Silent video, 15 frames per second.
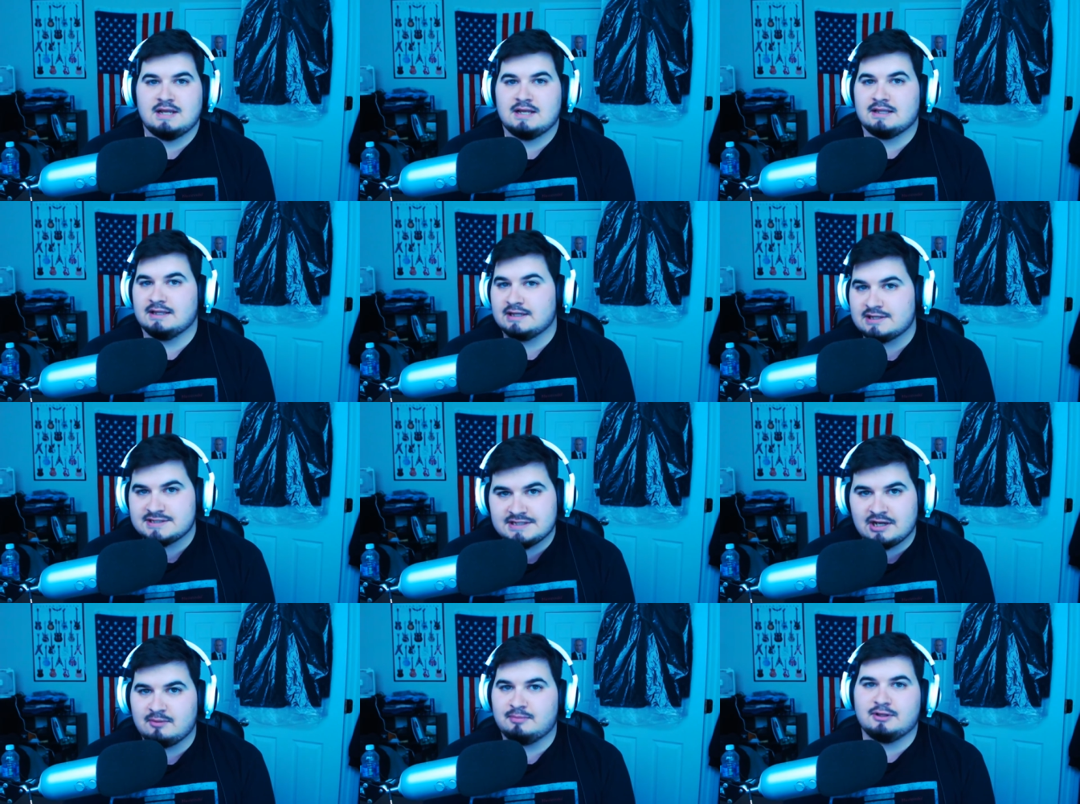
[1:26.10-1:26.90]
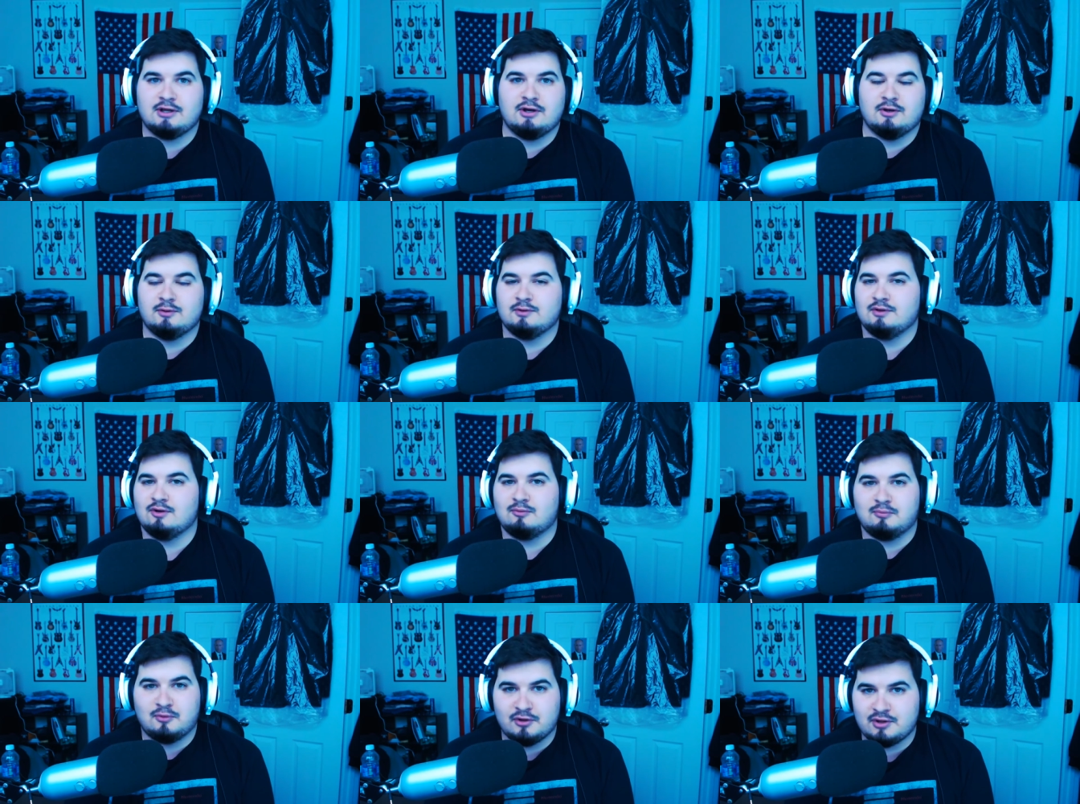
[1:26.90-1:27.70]
Link is down below. You're
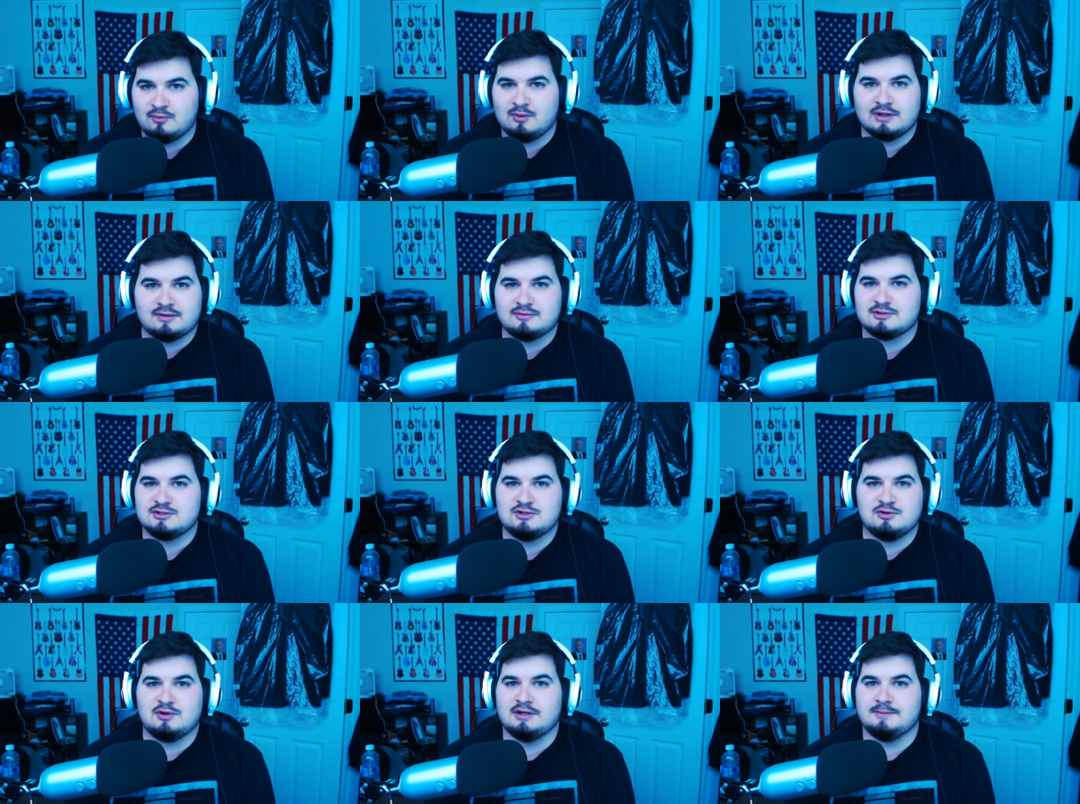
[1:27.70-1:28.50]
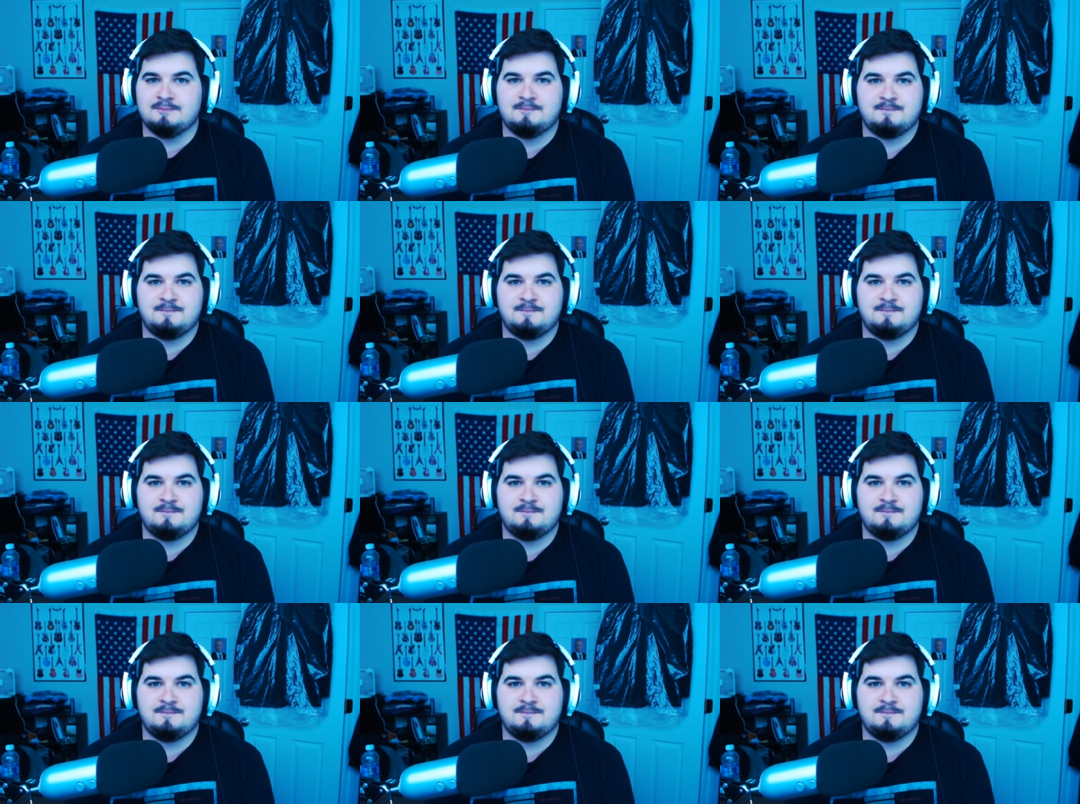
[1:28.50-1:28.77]
more than welcome to join.